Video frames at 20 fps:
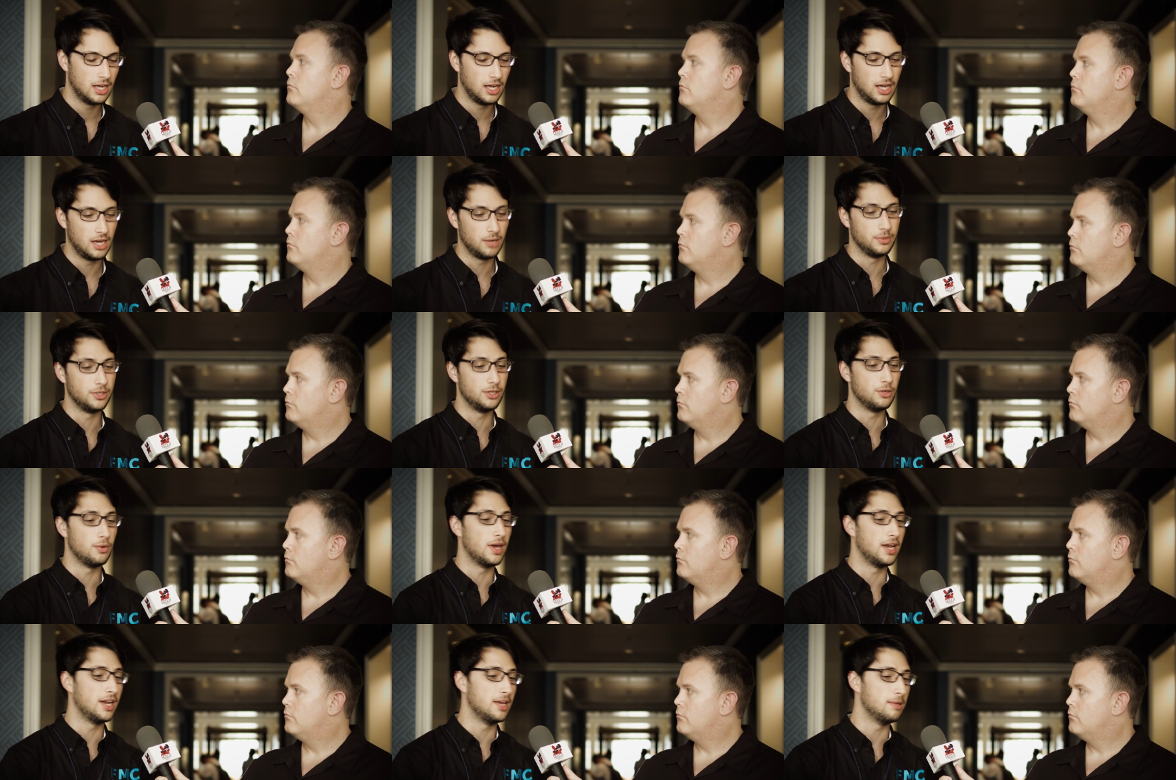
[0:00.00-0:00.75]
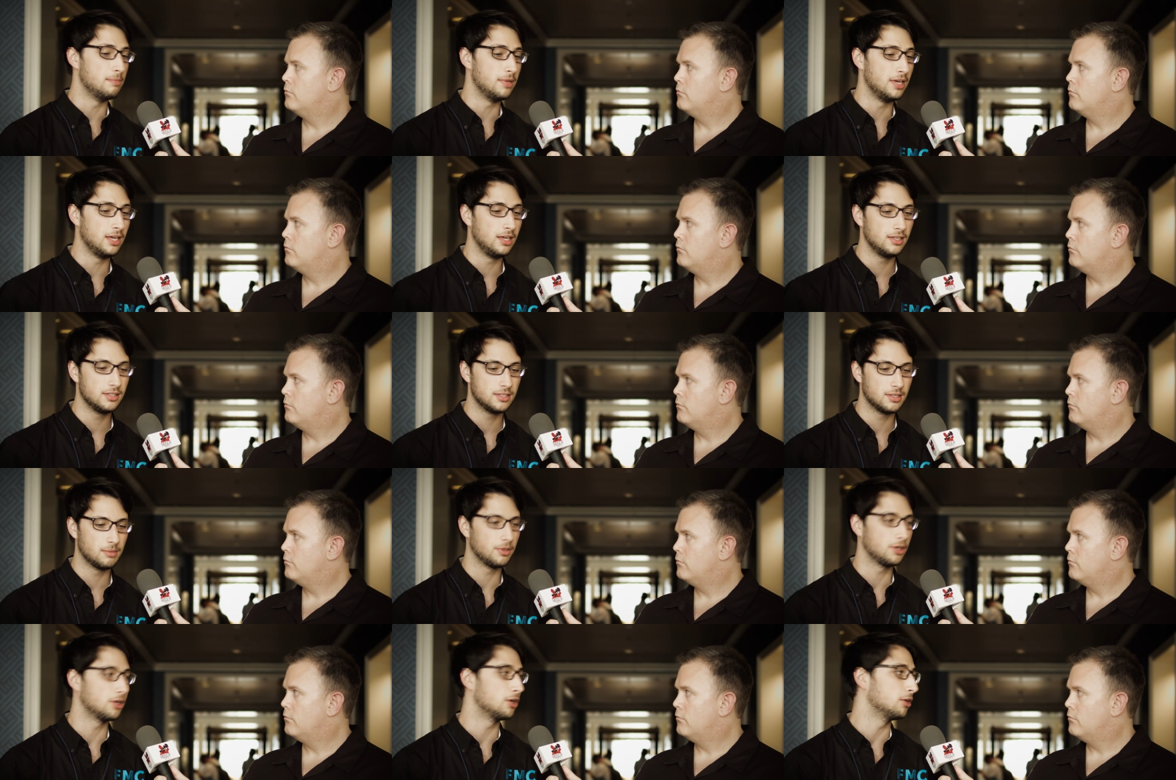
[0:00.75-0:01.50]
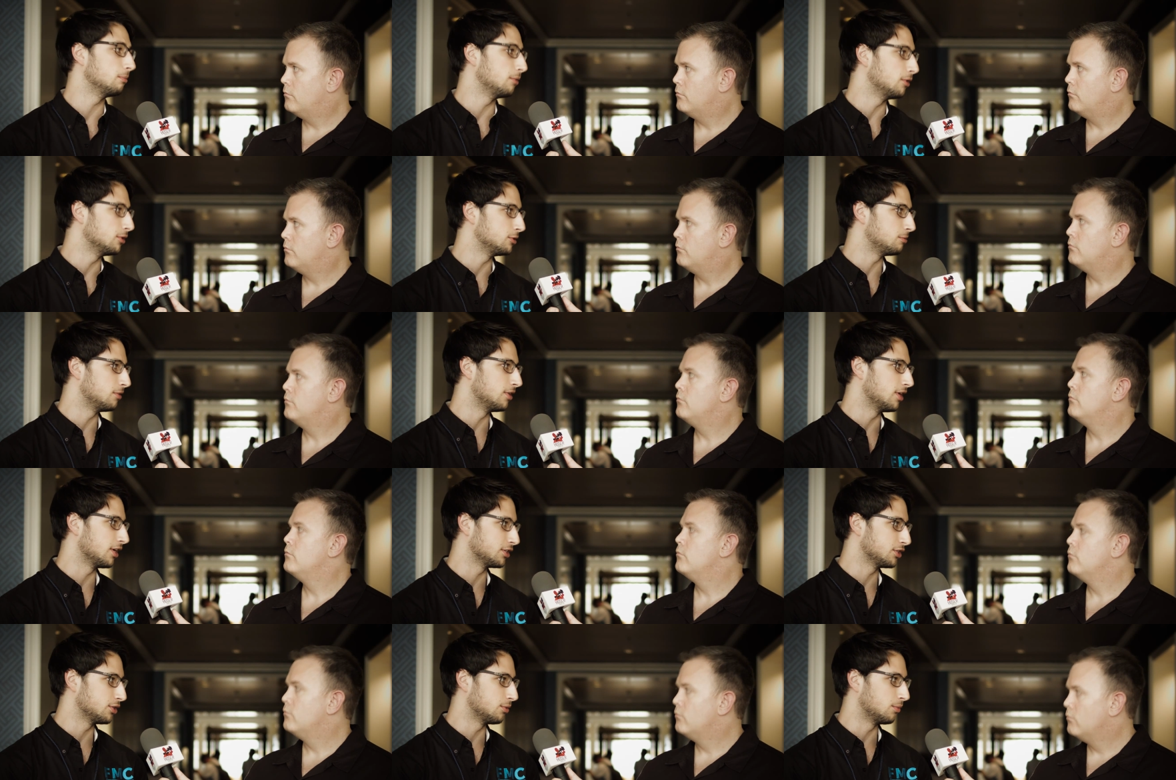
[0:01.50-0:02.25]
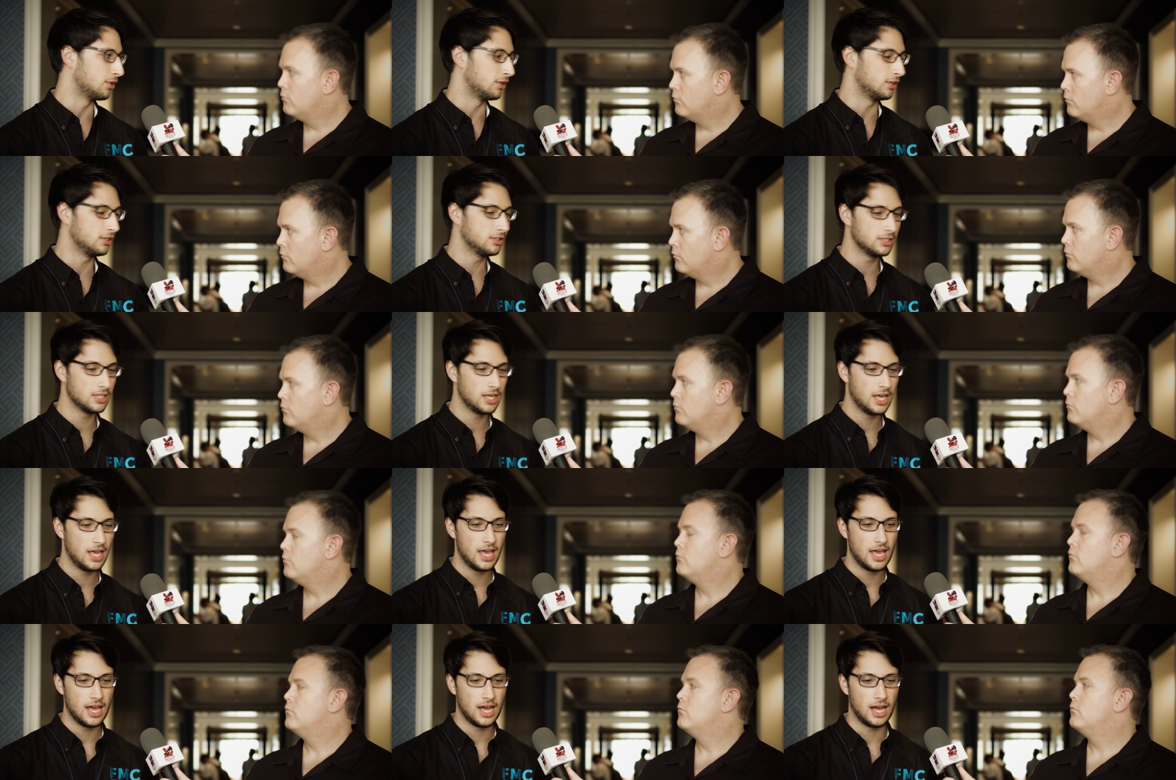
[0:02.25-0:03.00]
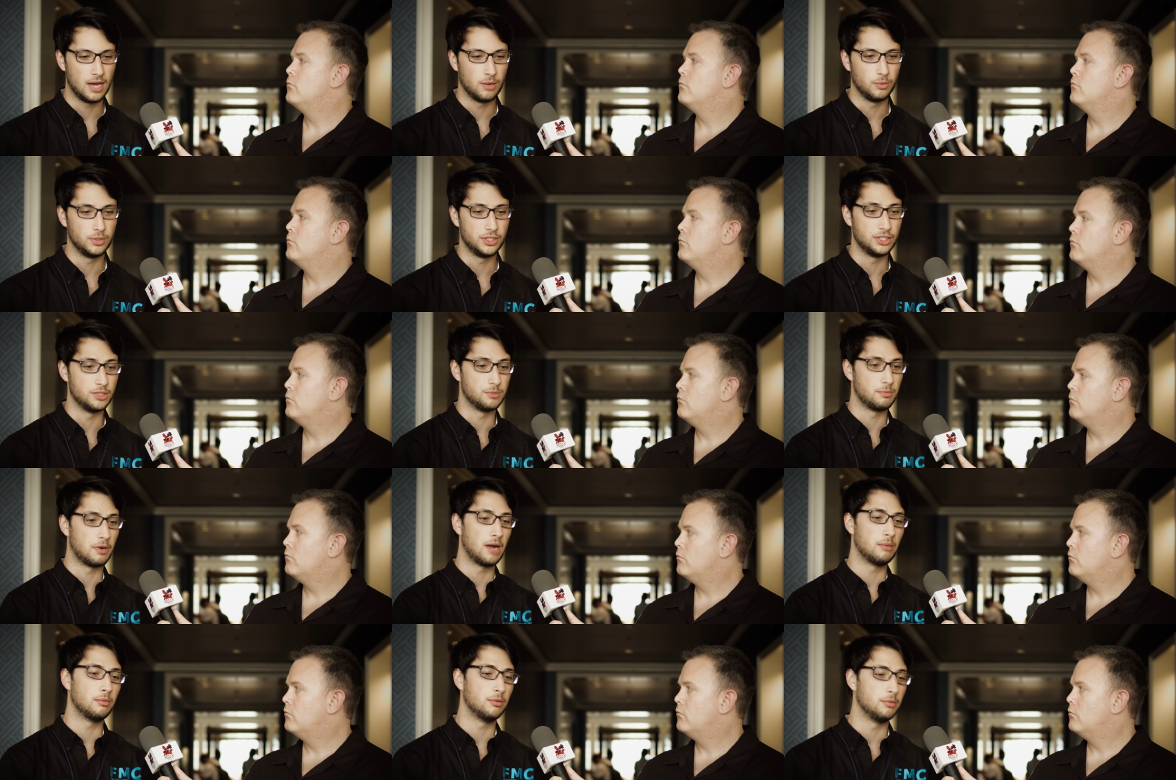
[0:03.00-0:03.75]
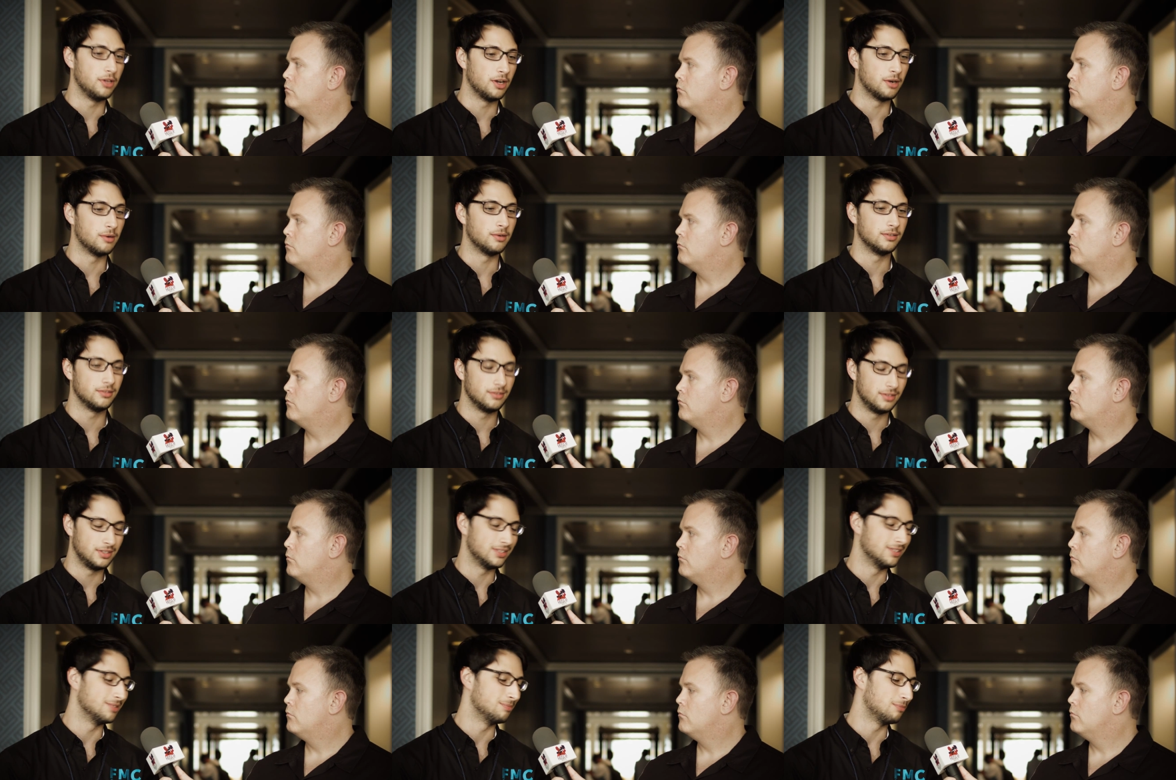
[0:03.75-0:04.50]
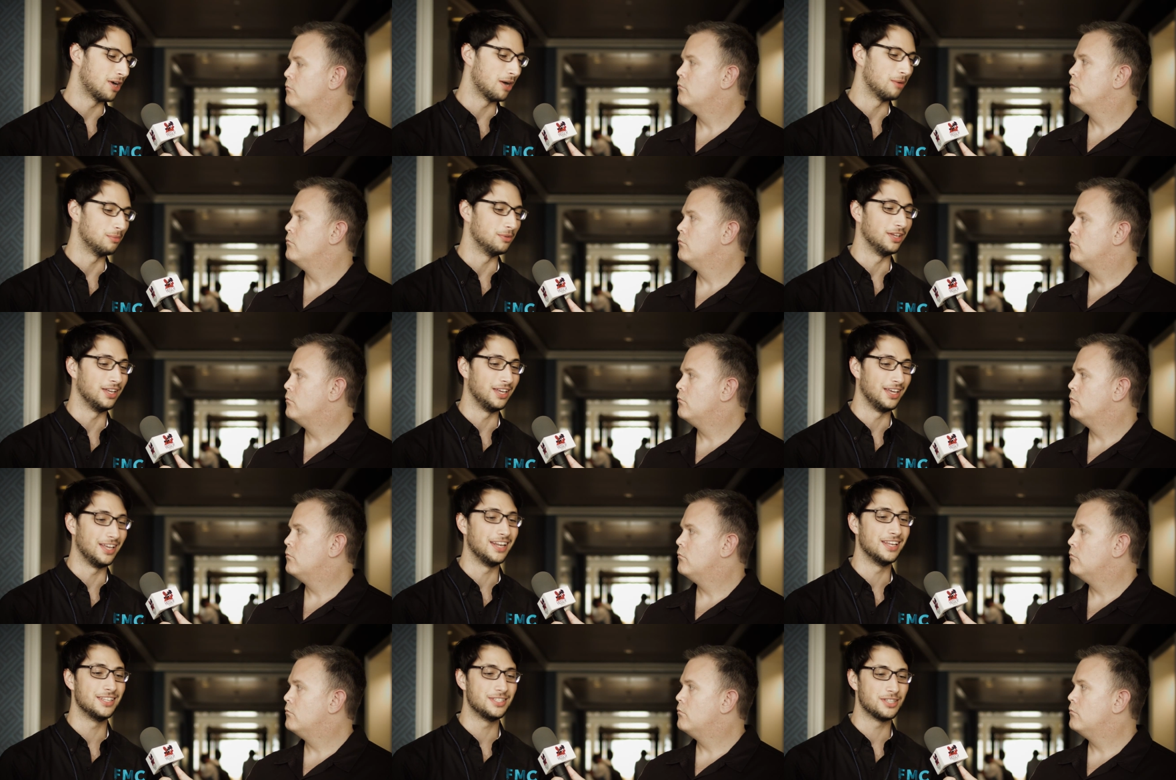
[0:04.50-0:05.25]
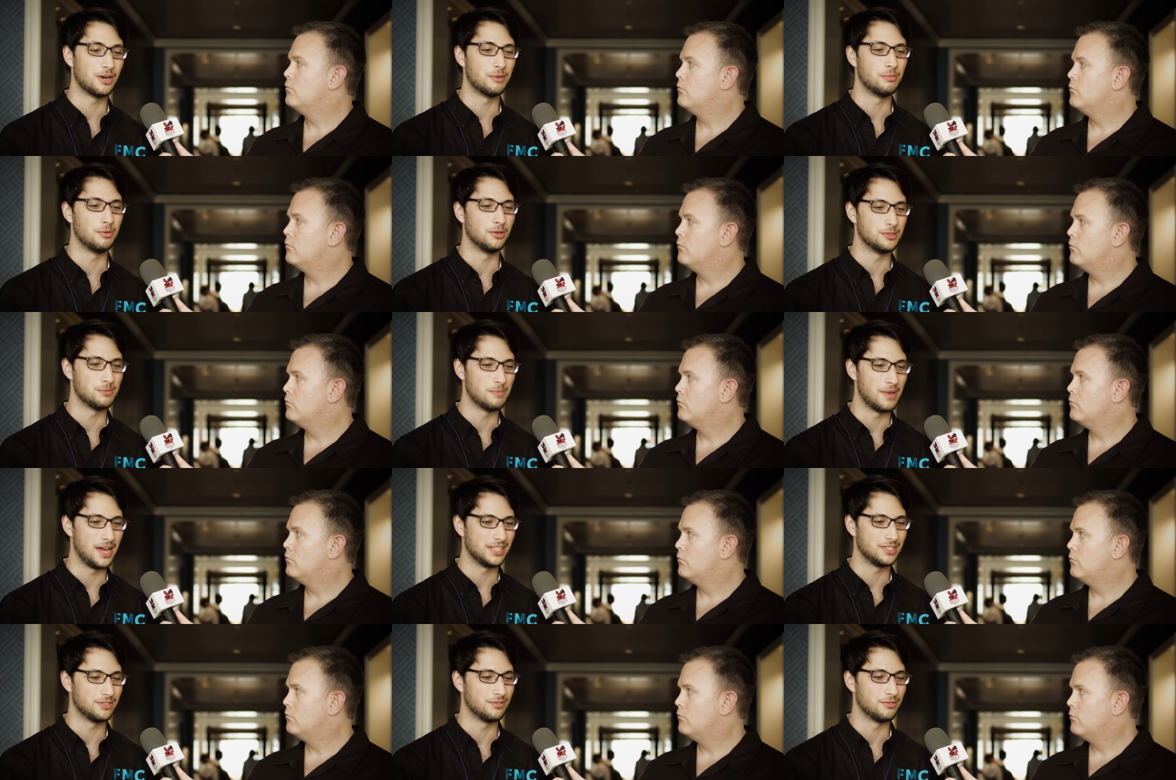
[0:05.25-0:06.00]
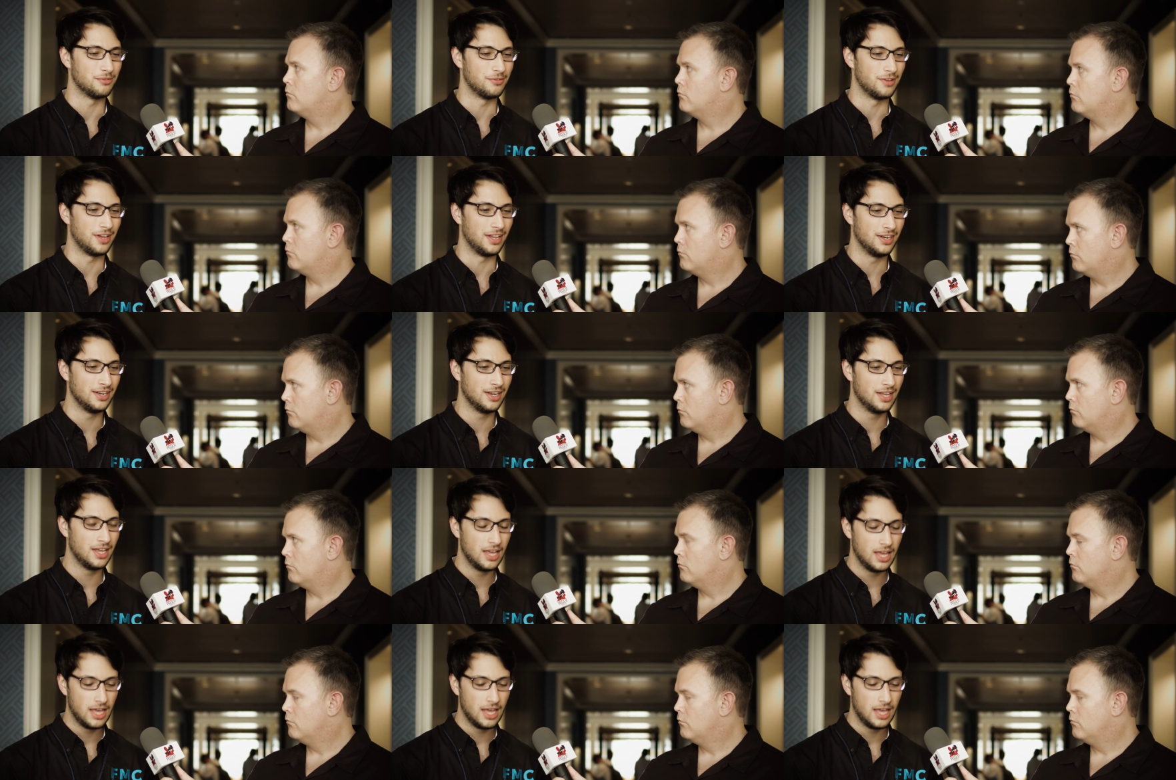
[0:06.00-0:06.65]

Speaker 1: Uh, we do NAB, something called Post Production World, uh, which is probably our, probably, it is our most massive event.